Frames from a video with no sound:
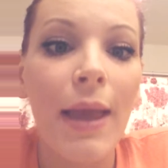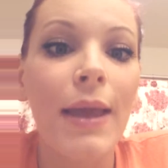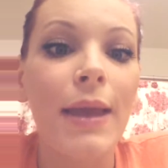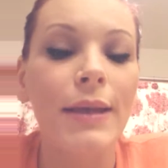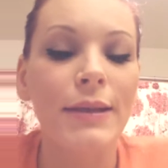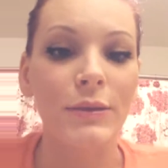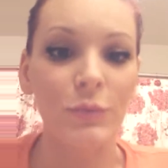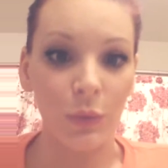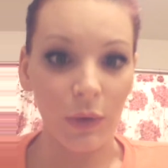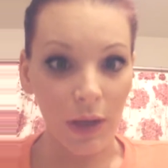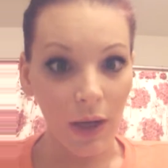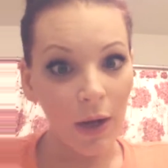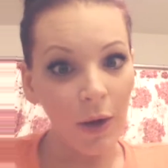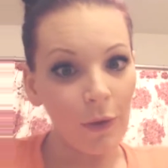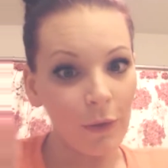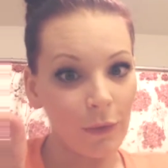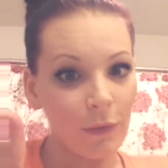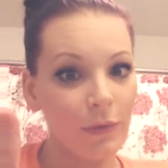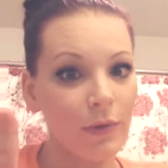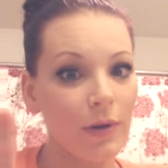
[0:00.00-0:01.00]
is one
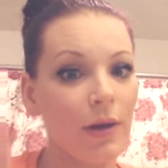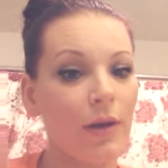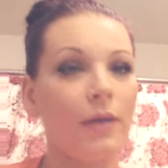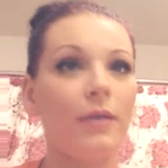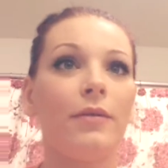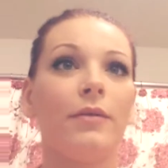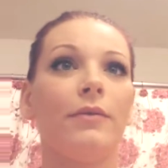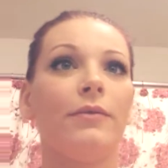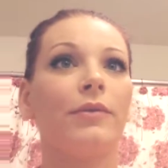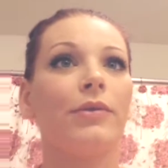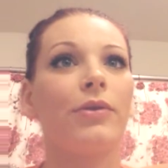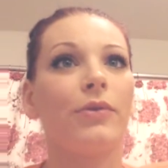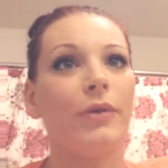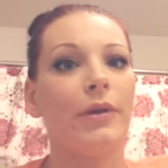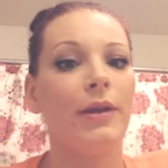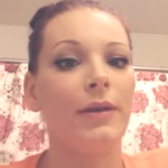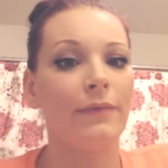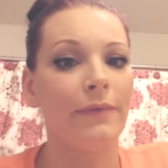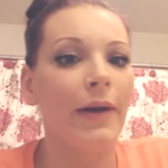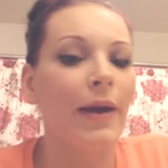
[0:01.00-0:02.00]
coat of
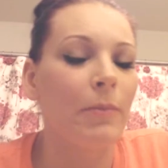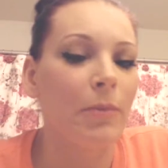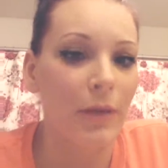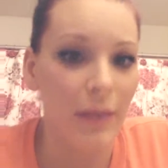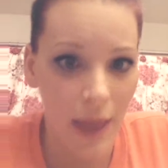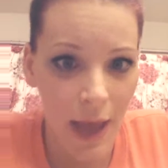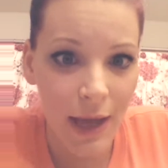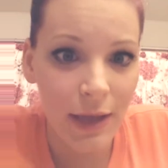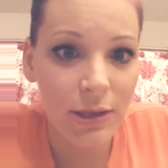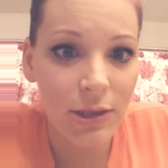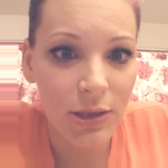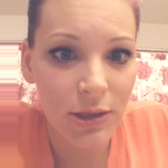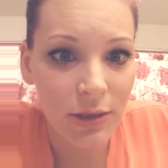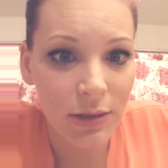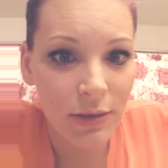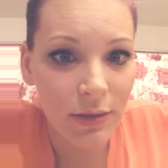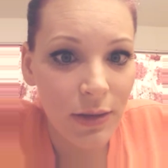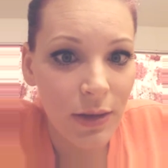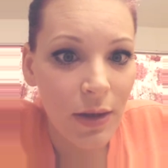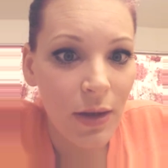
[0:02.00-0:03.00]
3D Fiber Lash.